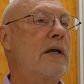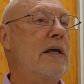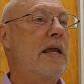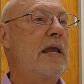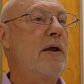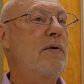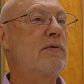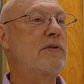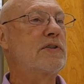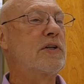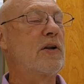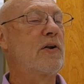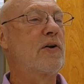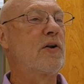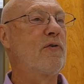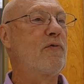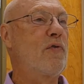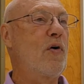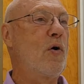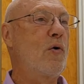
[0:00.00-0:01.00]
He was a
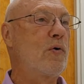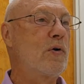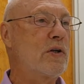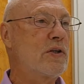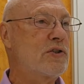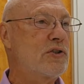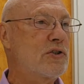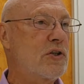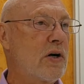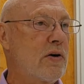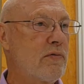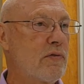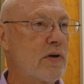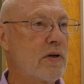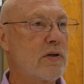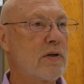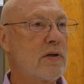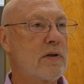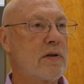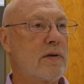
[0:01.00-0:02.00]
devoted servant